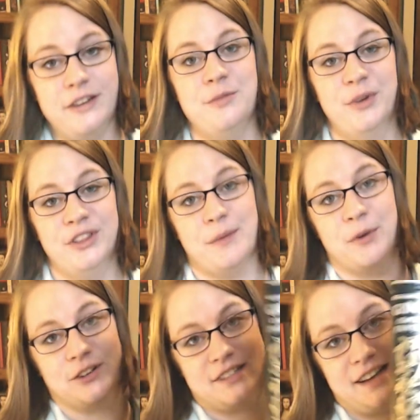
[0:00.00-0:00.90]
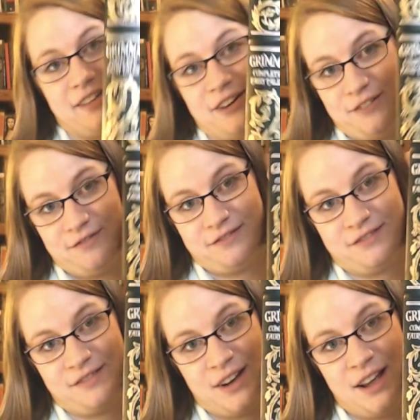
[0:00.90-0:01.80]
you put them all together.
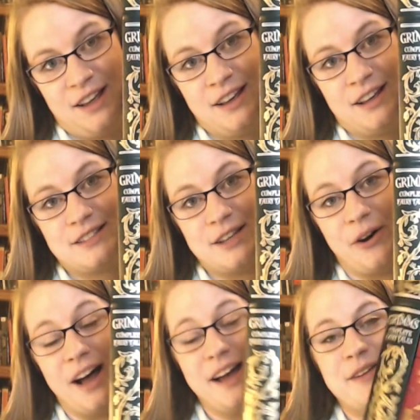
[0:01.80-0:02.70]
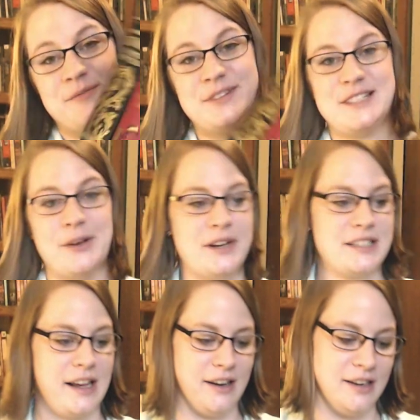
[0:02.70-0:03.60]
So I am so
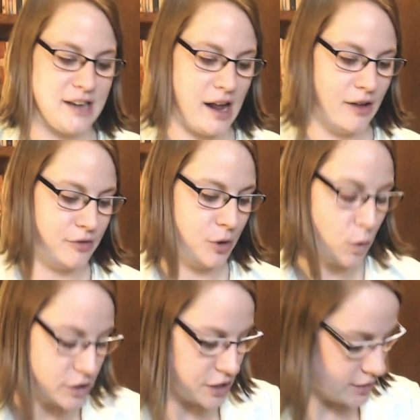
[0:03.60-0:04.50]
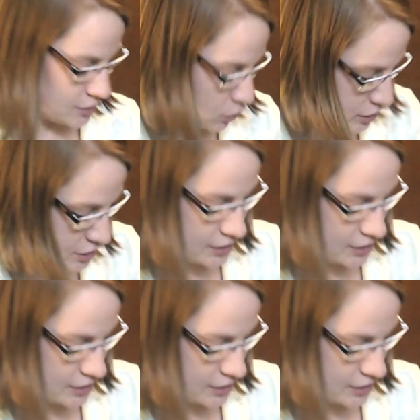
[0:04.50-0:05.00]
excited to have gorgeous, gorgeous